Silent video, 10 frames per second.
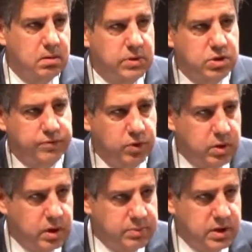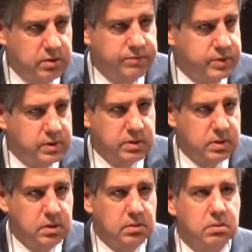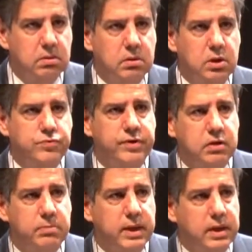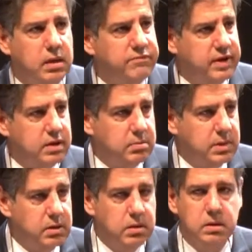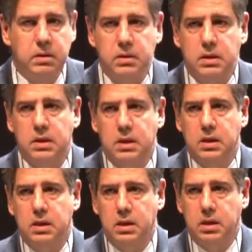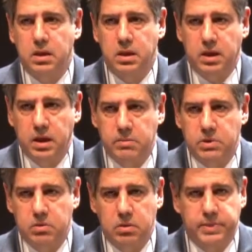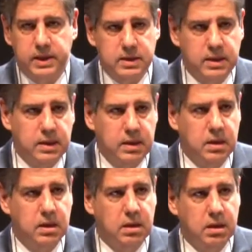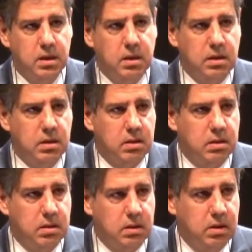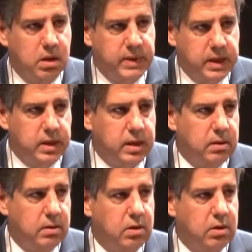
Mr. Fiocchi himself, which was a close friend of mine, I invited him here. He came to Pakistan on a Monday.